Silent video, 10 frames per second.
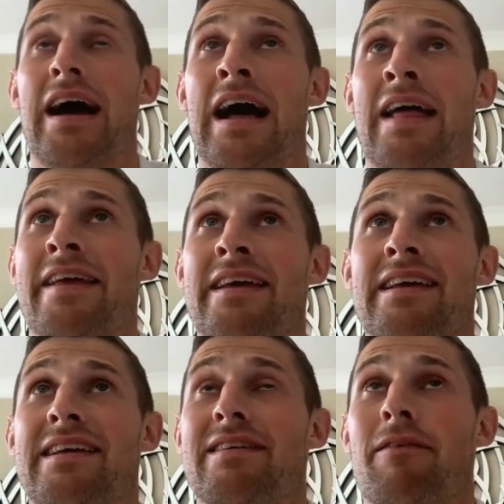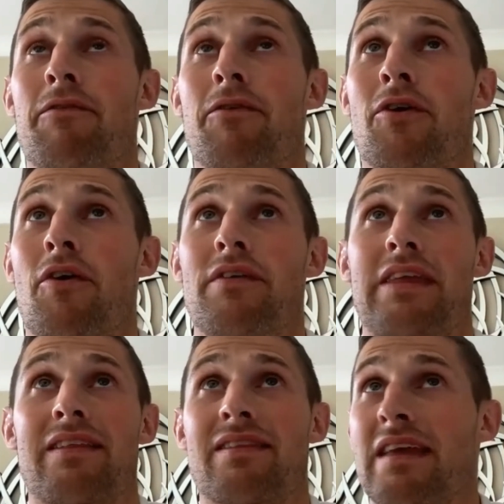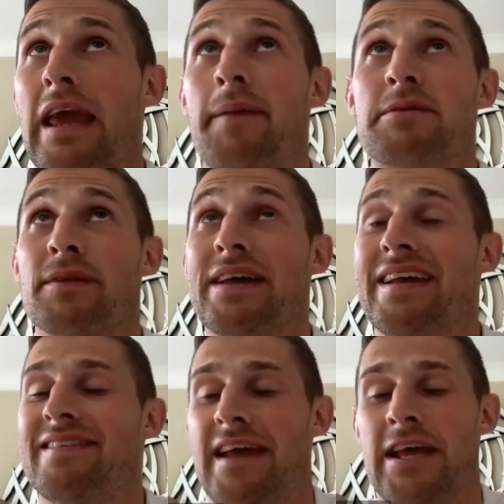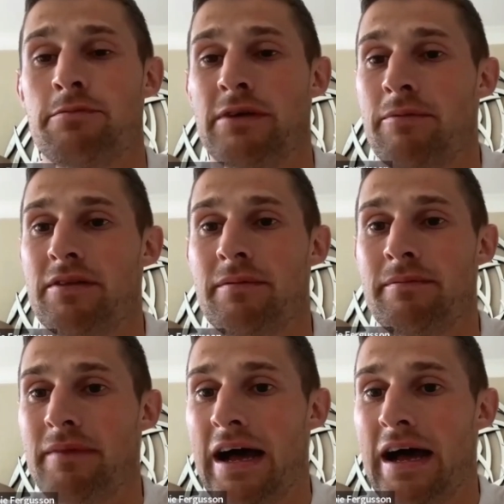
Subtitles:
I think for games played, time played with them,